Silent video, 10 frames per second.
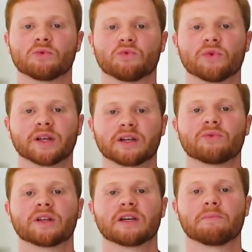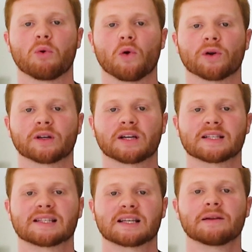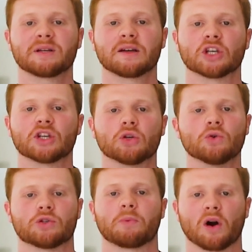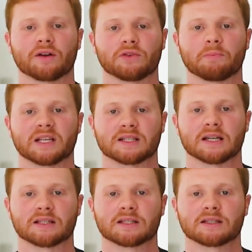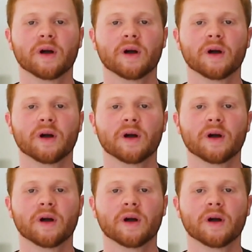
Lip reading: really important because it's going to be a huge part of your business.